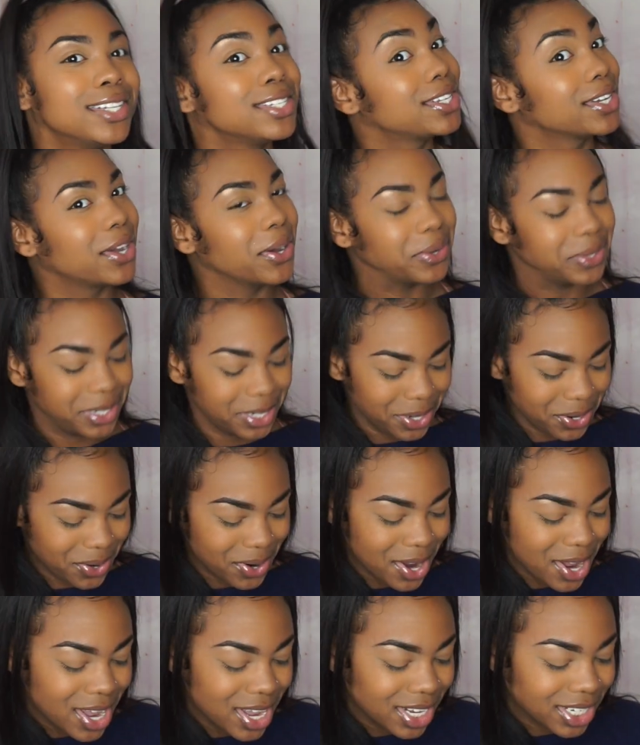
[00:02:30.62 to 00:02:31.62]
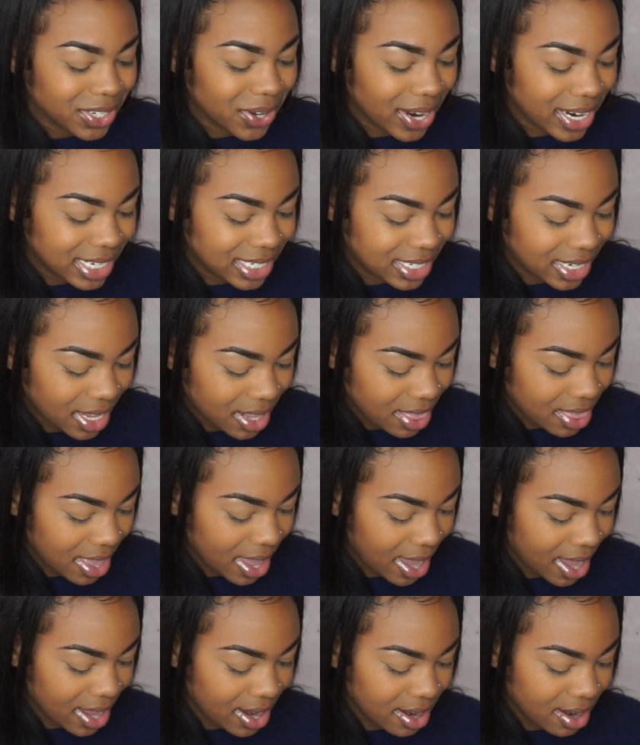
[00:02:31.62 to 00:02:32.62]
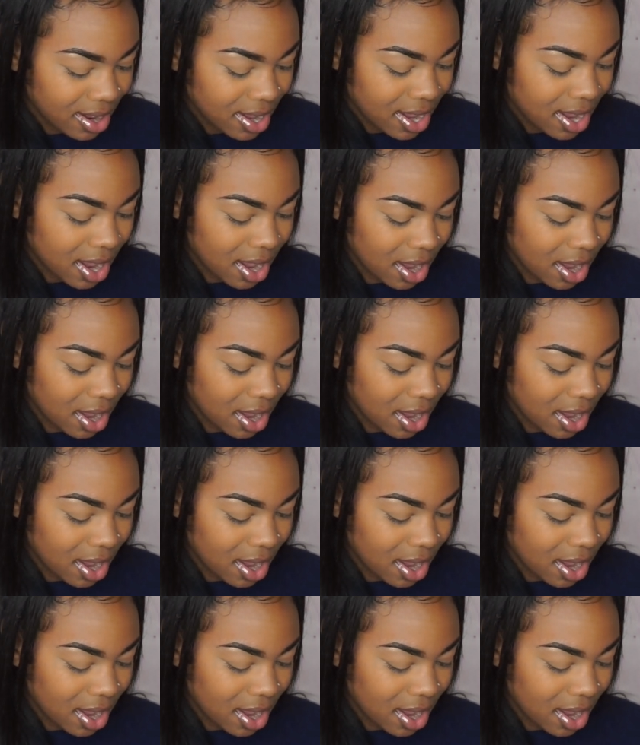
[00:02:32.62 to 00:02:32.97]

to go to. So I did that,